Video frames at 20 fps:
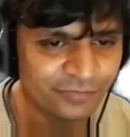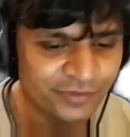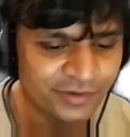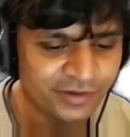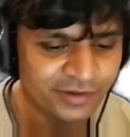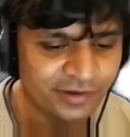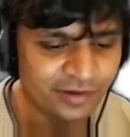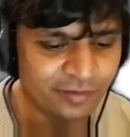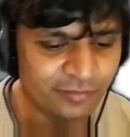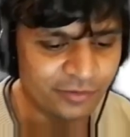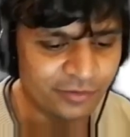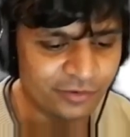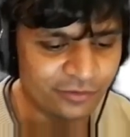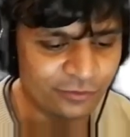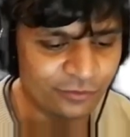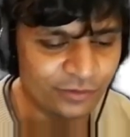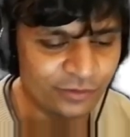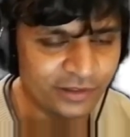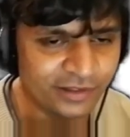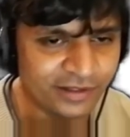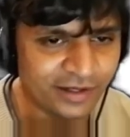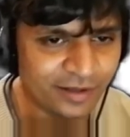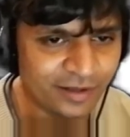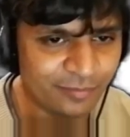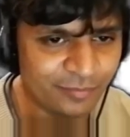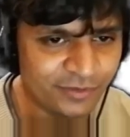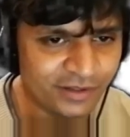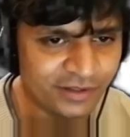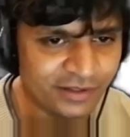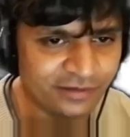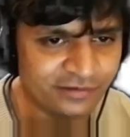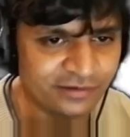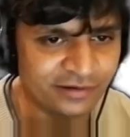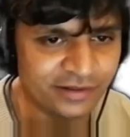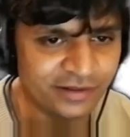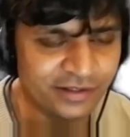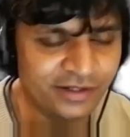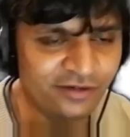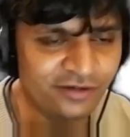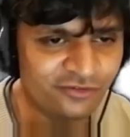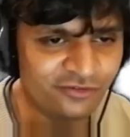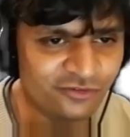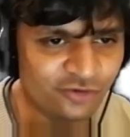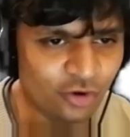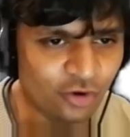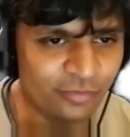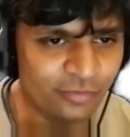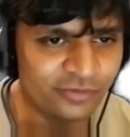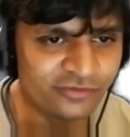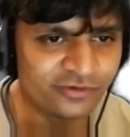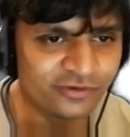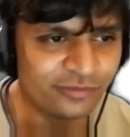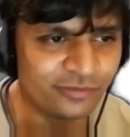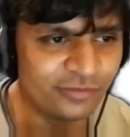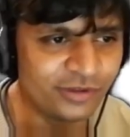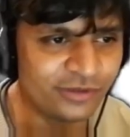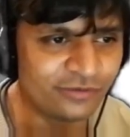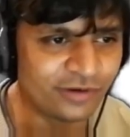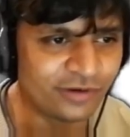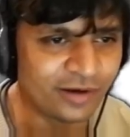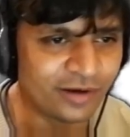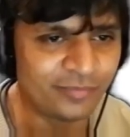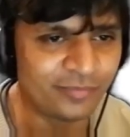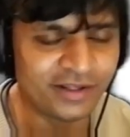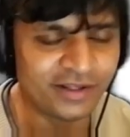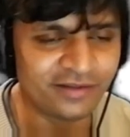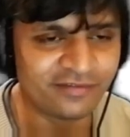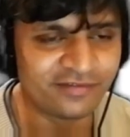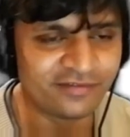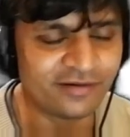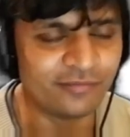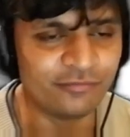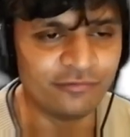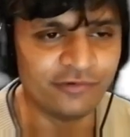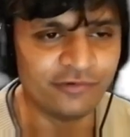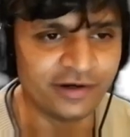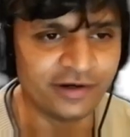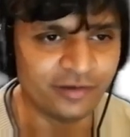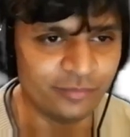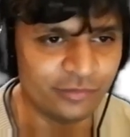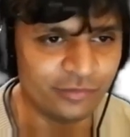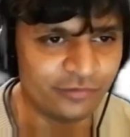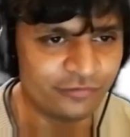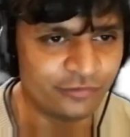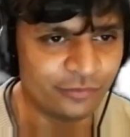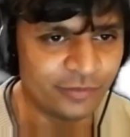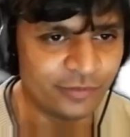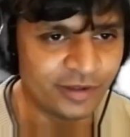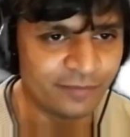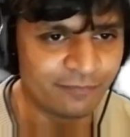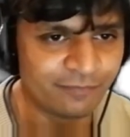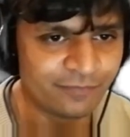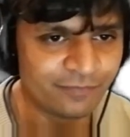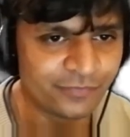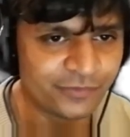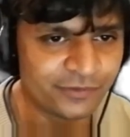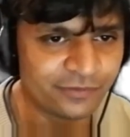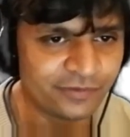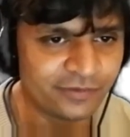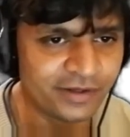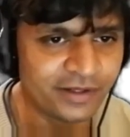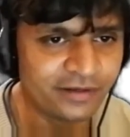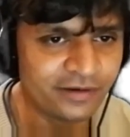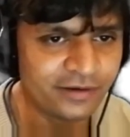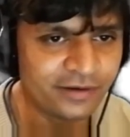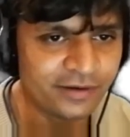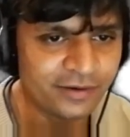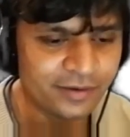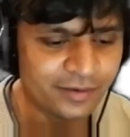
I'm going to call it updater, and its job is going to be to update some variable for me, right?